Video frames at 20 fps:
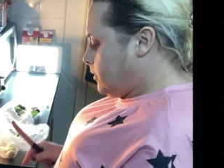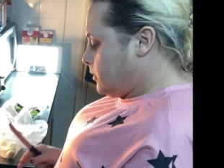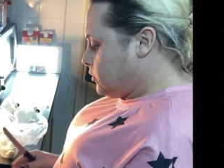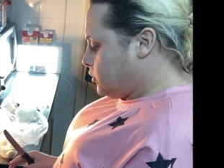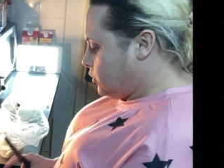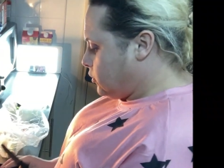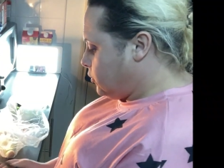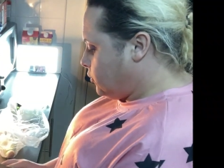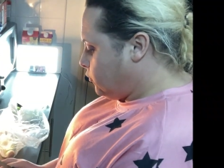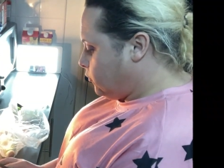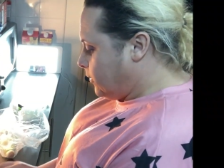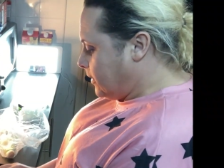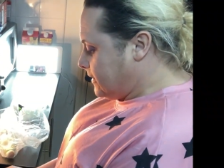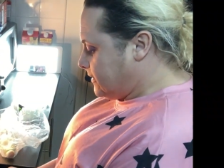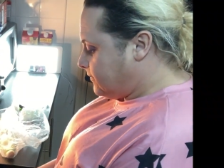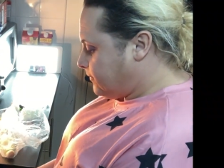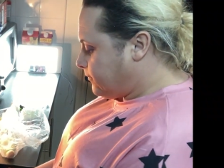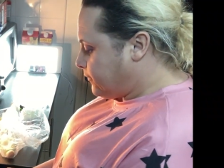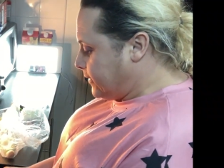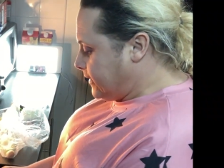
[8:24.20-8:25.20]
You can always
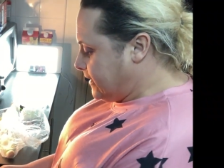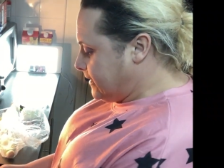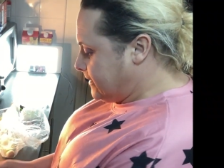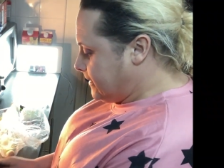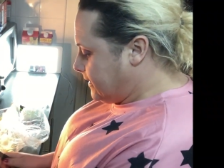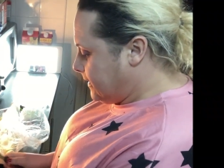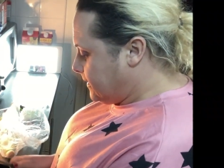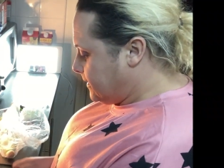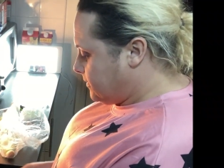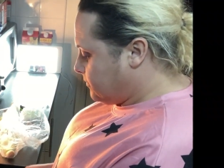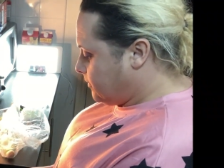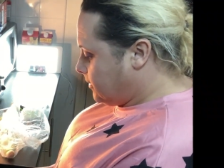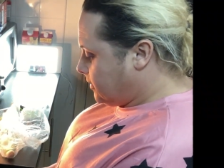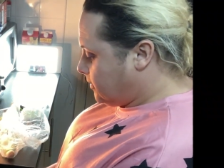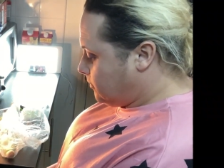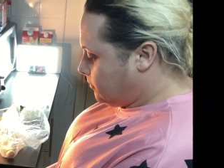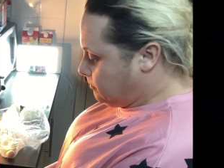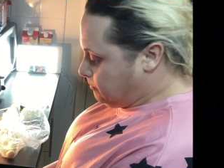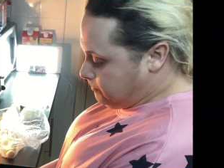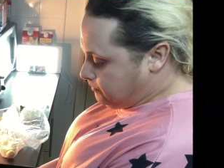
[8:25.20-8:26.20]
freeze it as
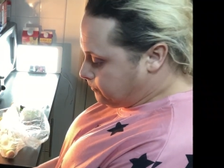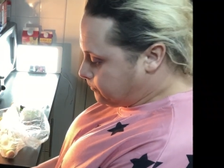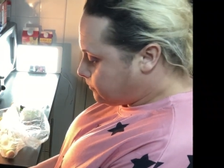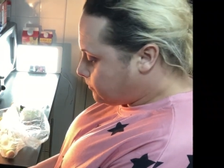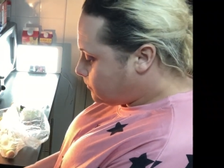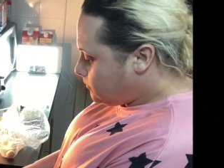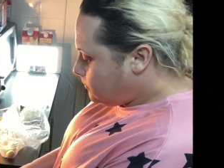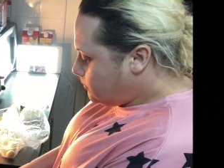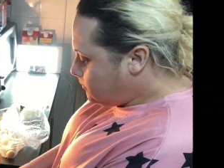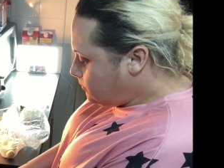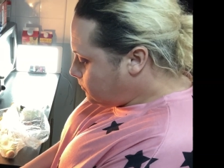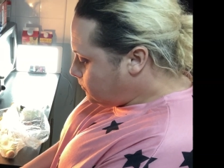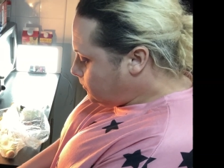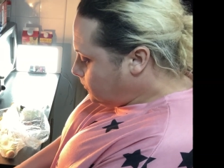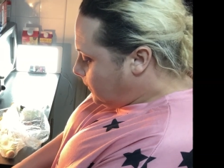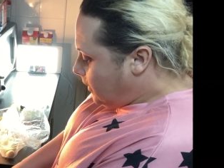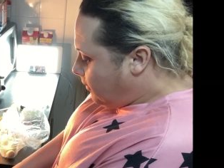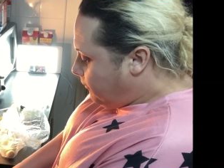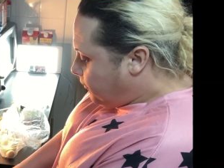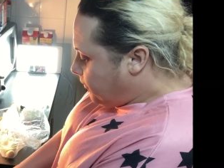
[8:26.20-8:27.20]
well
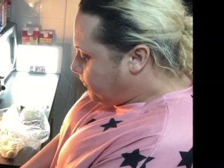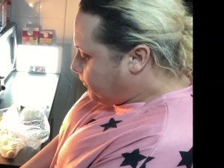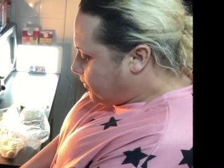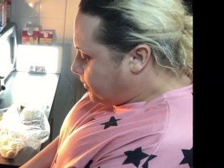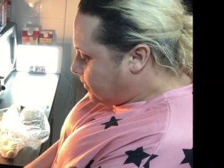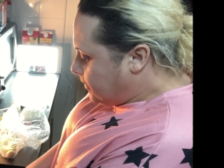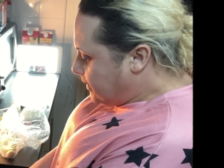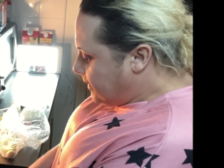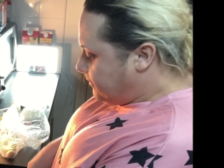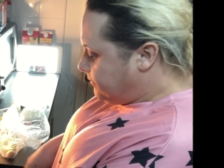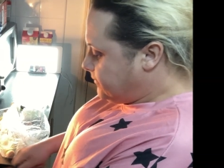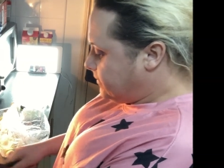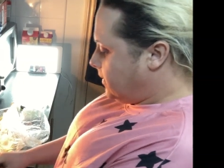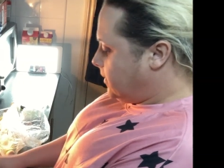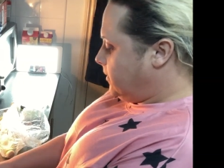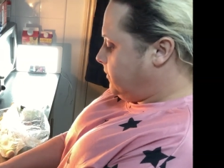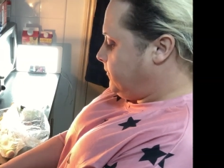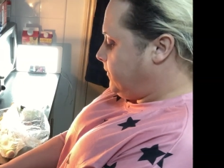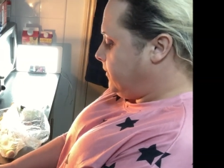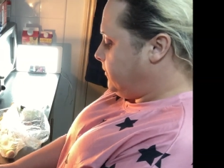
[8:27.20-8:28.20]
if you've got left over,